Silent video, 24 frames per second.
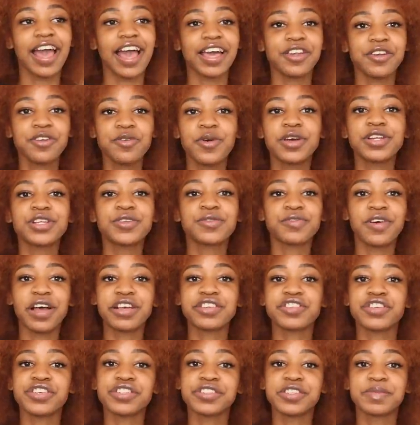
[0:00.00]
I don't want
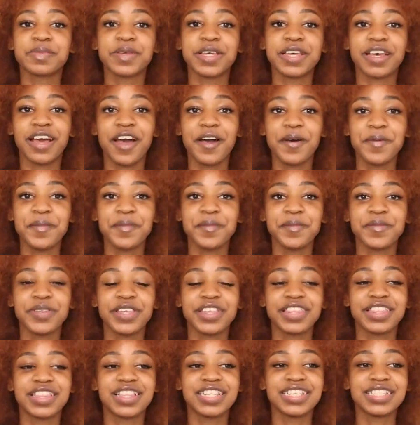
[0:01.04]
fashion to become
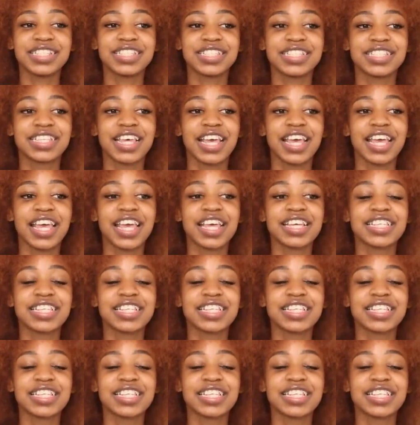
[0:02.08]
this